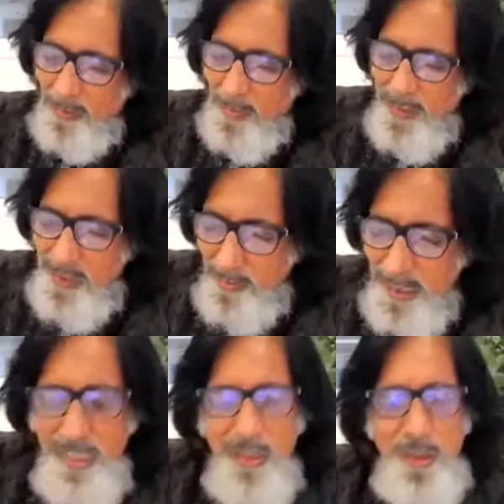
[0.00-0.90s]

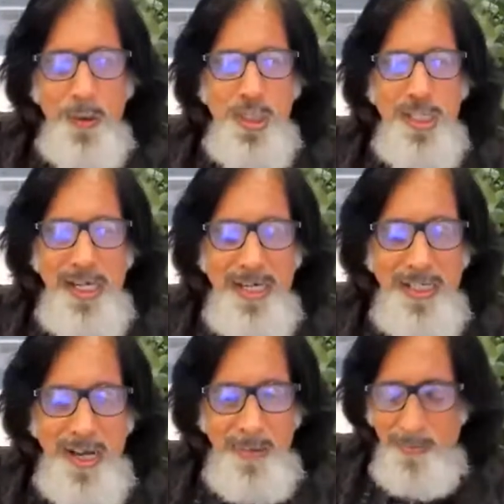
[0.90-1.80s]
Mr. Doshi
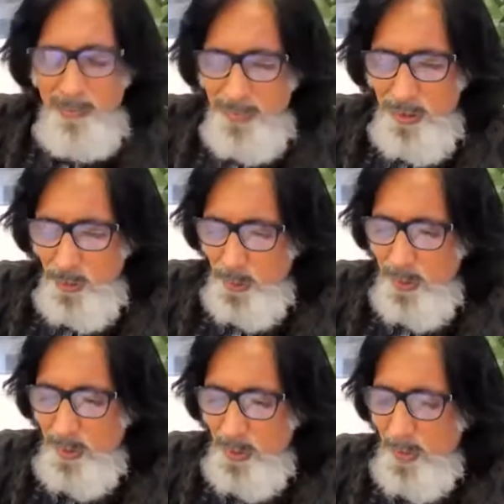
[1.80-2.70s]
had come
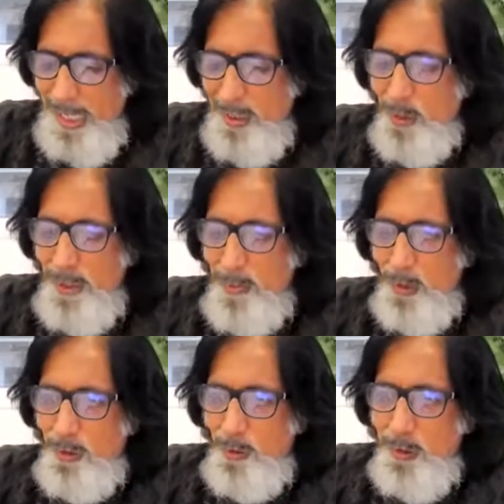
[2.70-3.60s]
to Bangalore
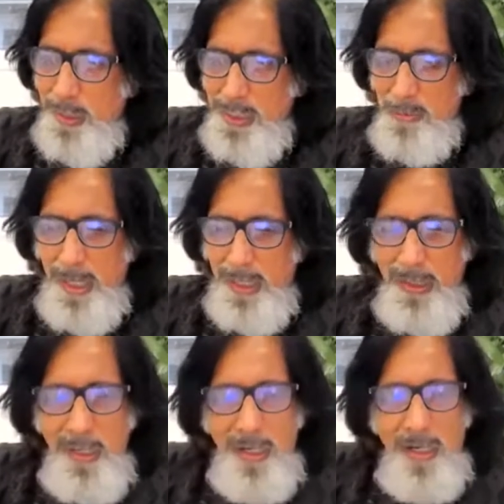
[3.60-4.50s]
about 2 years back,
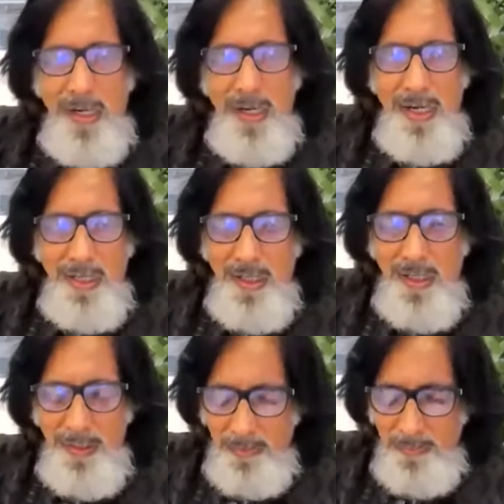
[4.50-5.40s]
and
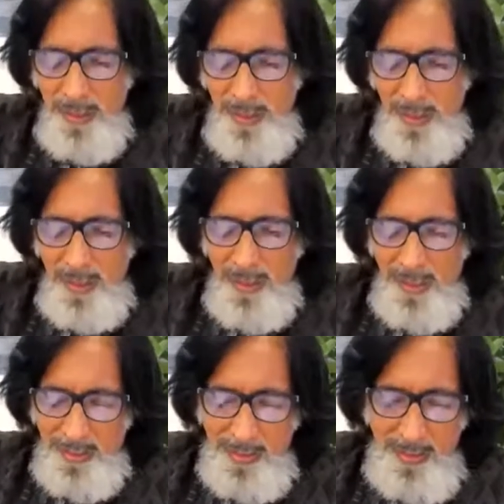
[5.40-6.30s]

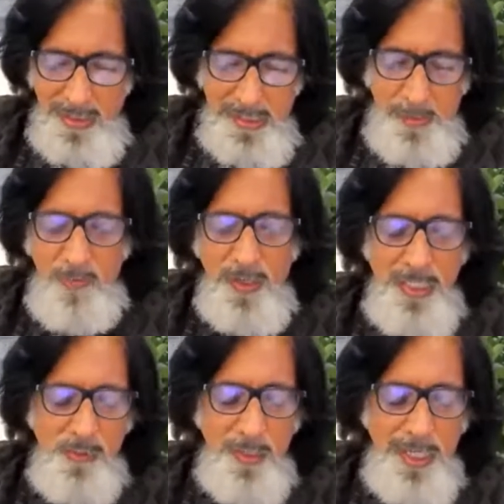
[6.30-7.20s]
some of
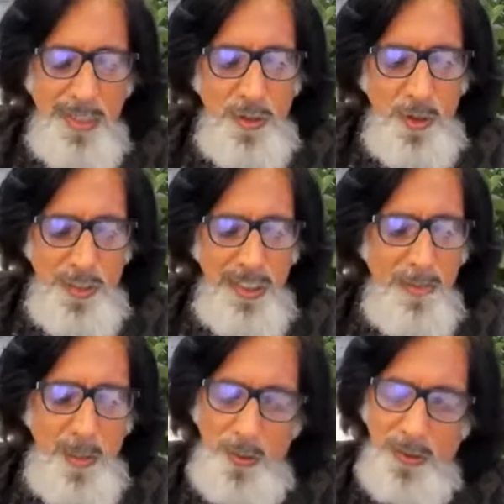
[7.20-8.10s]
us were
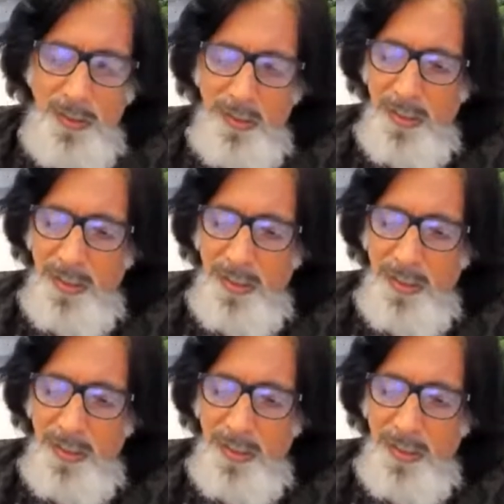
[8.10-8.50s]
talking about